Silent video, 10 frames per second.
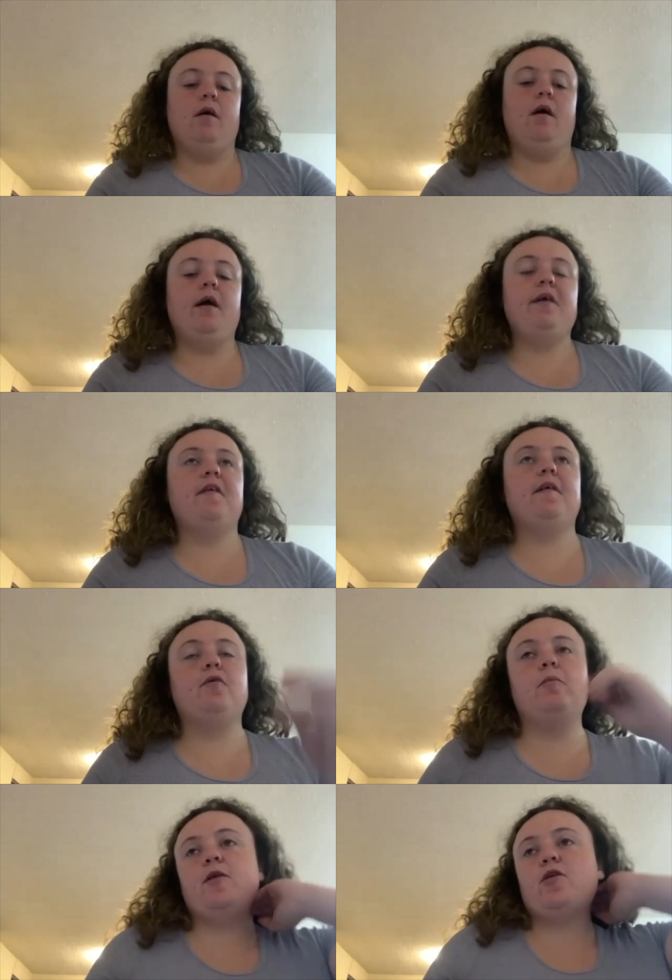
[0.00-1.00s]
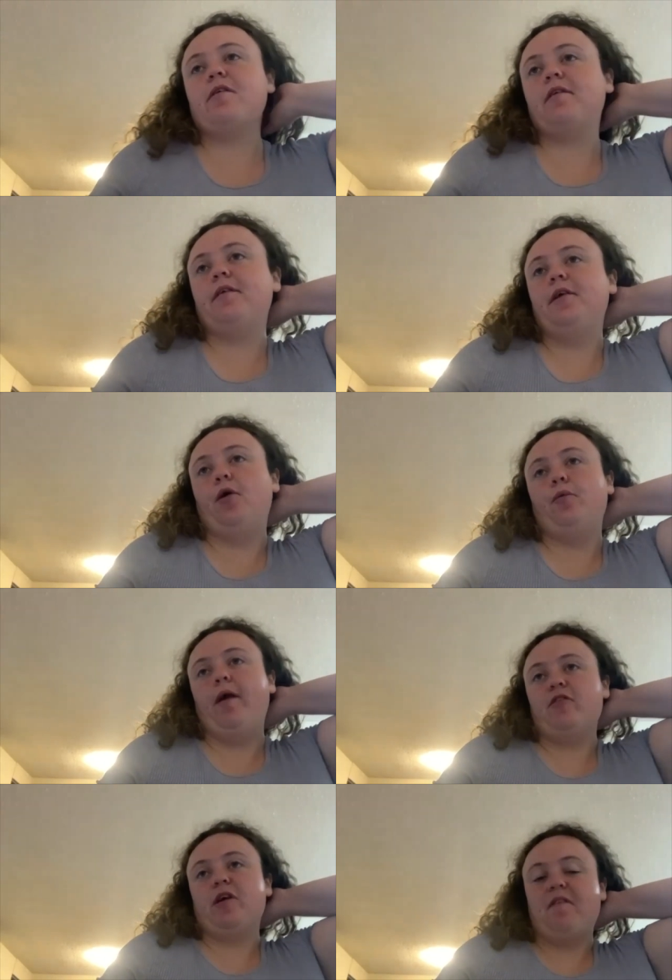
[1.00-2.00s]
Well, I think it would be just to, you know,
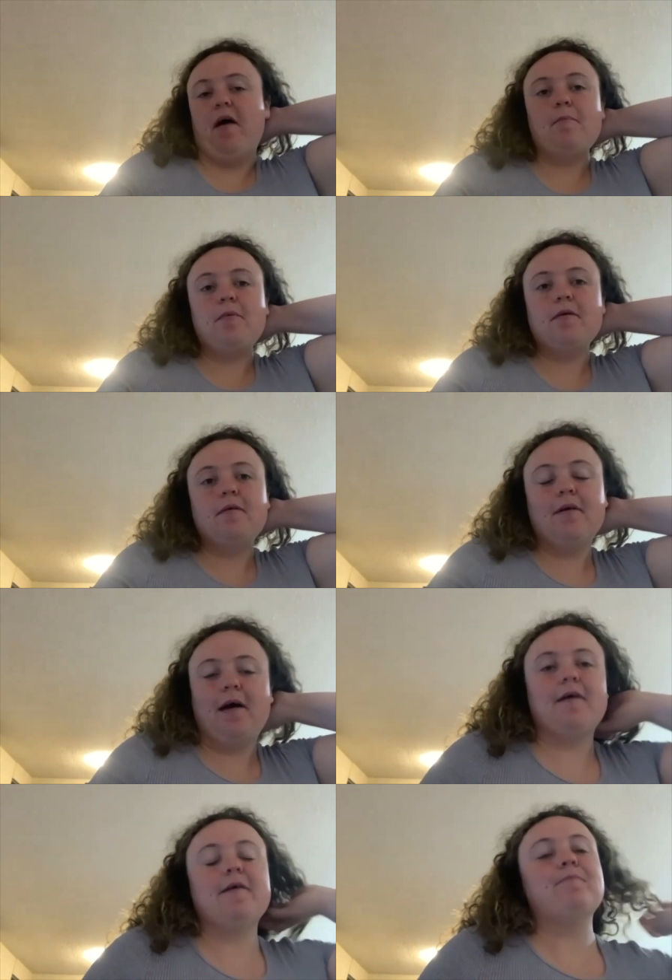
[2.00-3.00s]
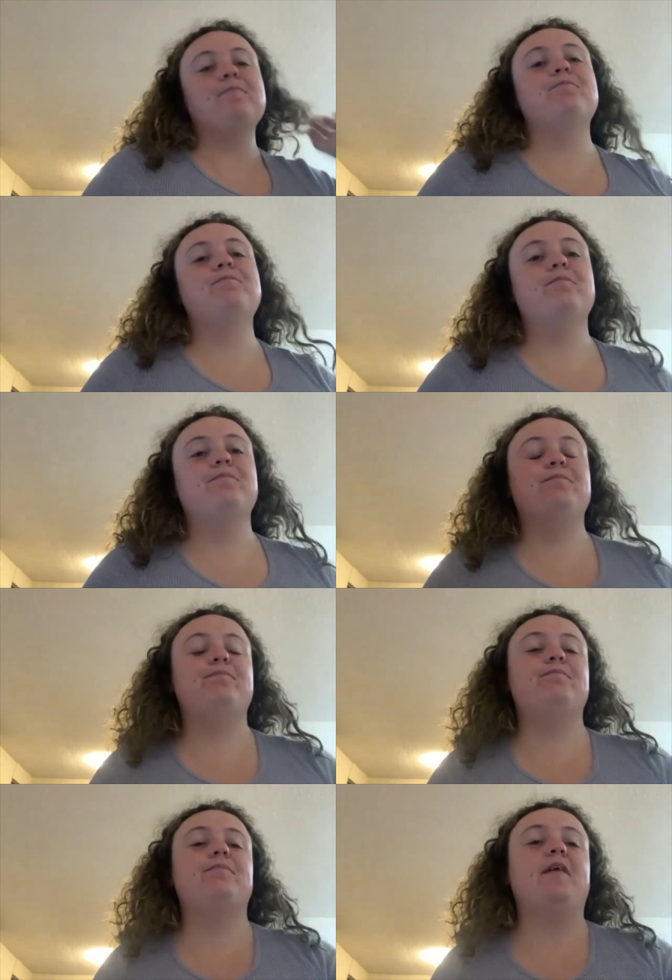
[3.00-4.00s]
never give up.
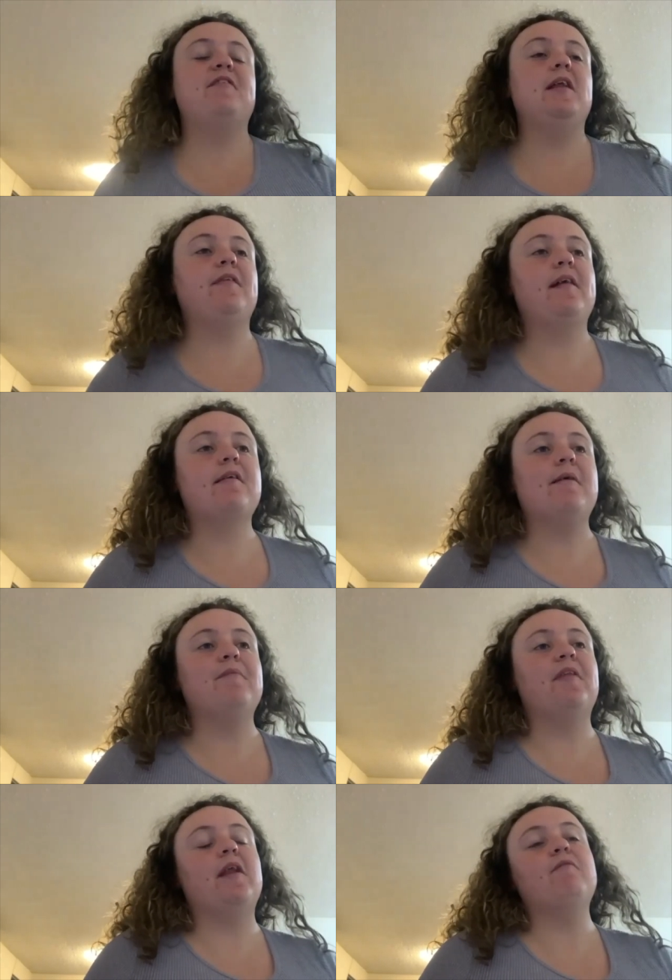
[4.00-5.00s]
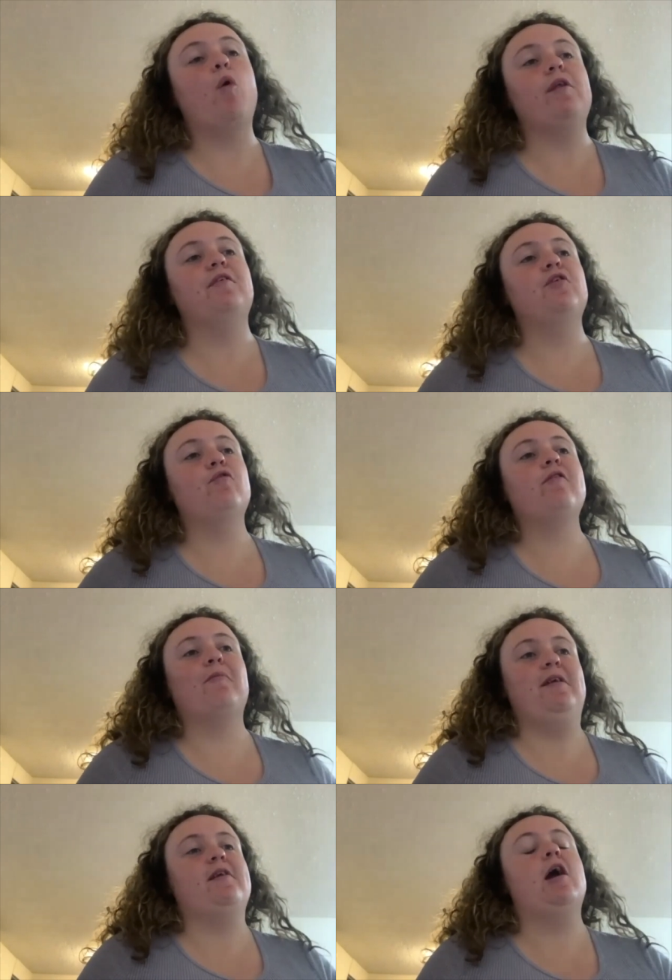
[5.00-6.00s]
I feel like that's something that I've wanted to do so
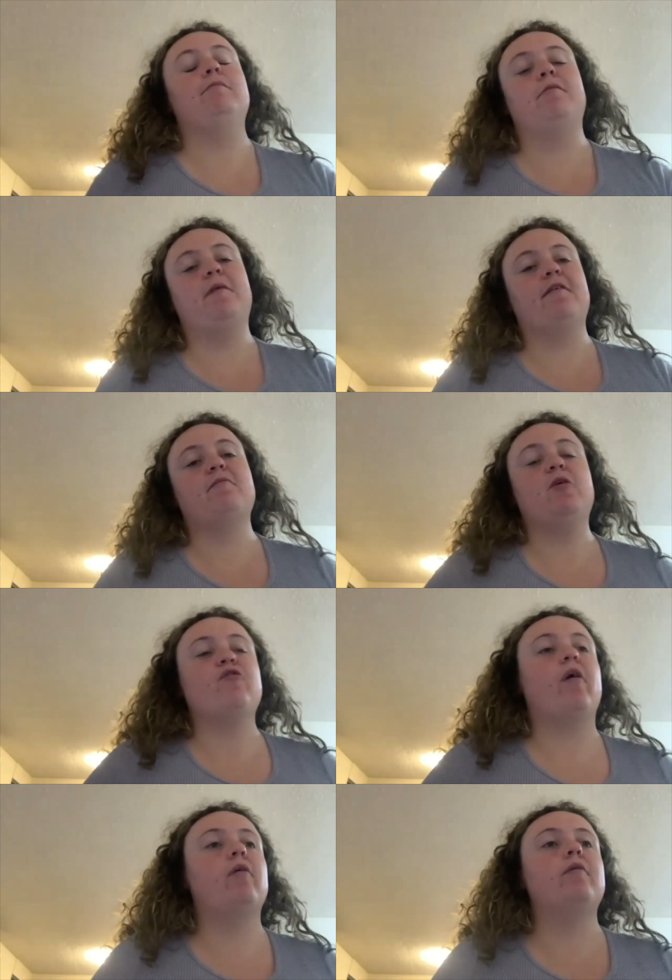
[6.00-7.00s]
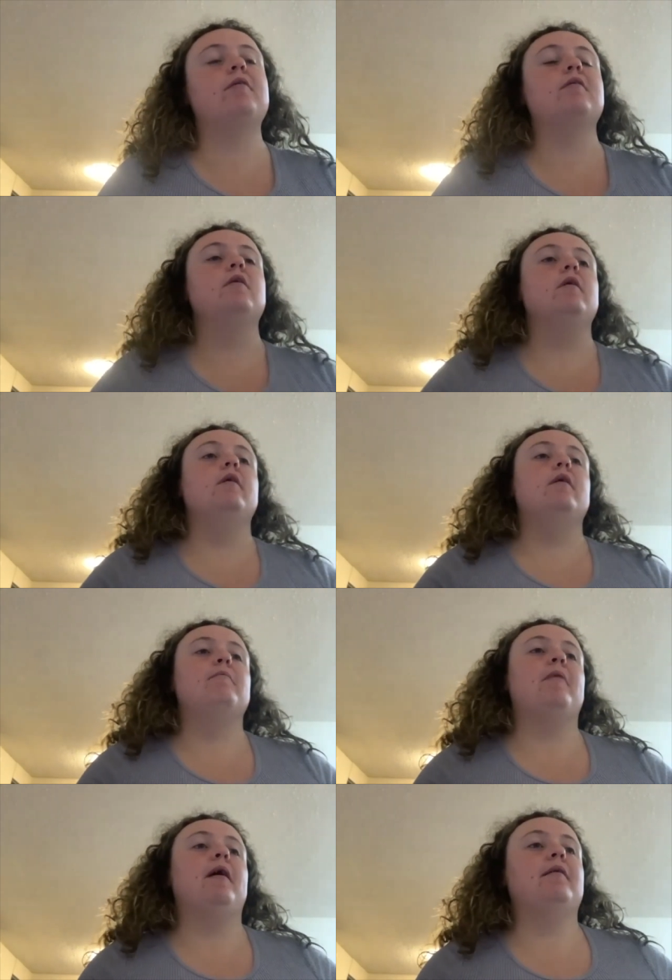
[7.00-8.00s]
many times because of my struggles,
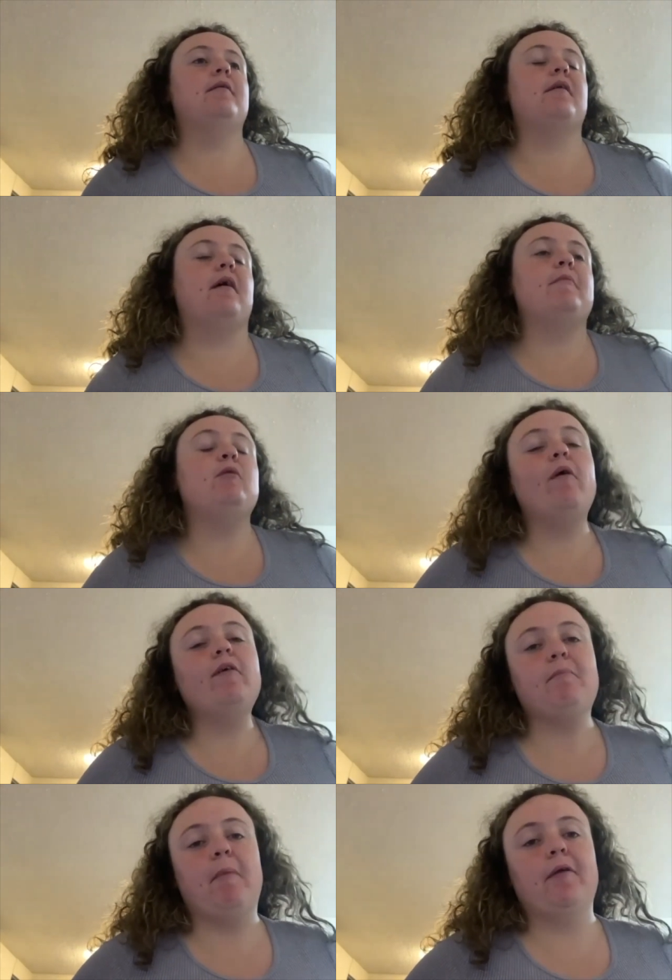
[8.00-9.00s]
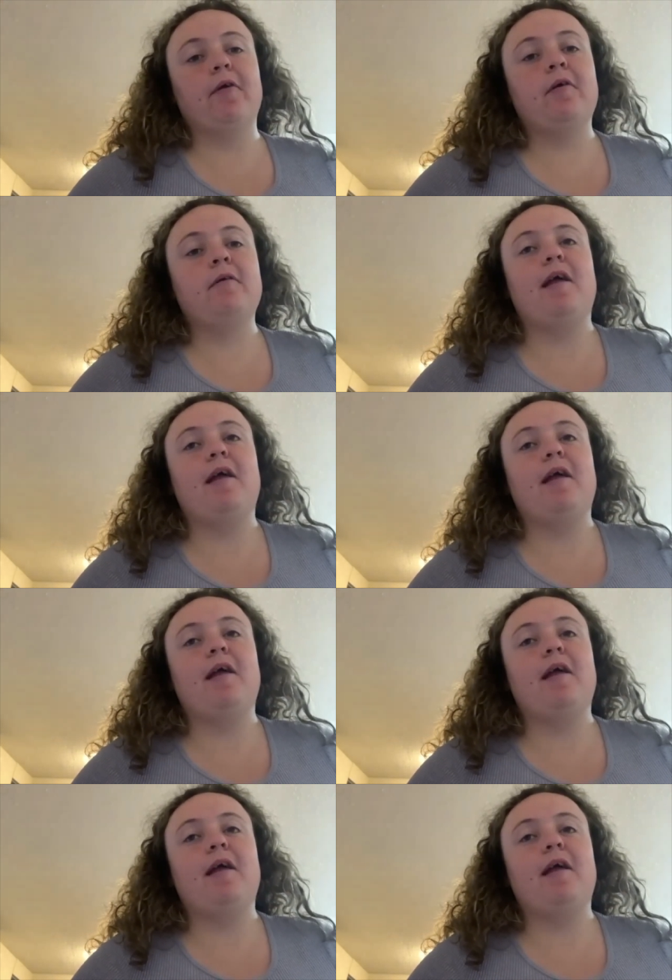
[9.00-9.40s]
but it will get better.